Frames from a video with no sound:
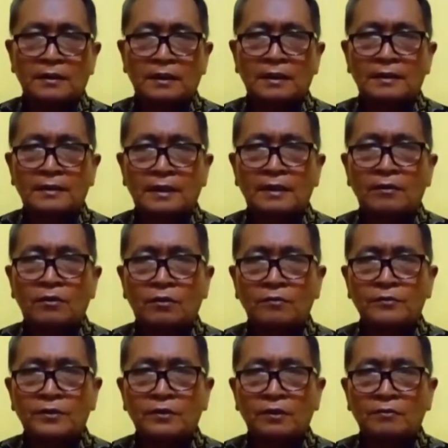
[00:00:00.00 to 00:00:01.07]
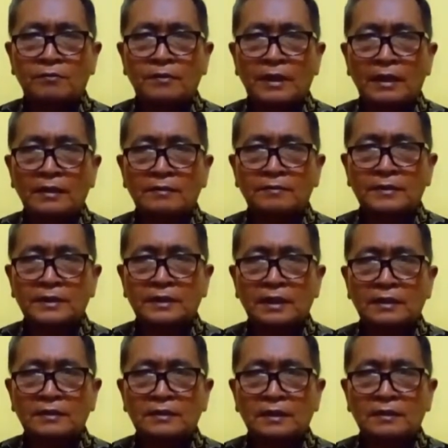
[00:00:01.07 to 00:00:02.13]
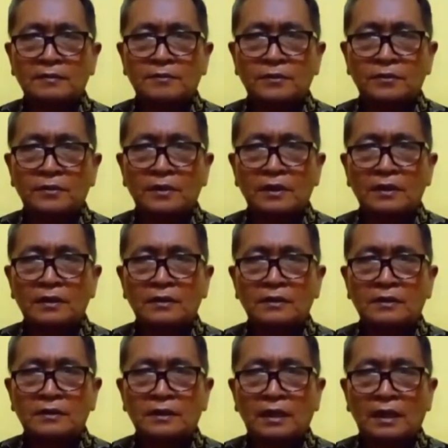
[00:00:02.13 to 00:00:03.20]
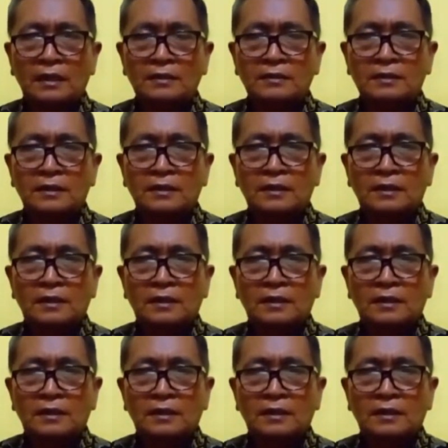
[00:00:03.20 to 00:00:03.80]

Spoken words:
And I hope you don't make mistakes anymore in this case.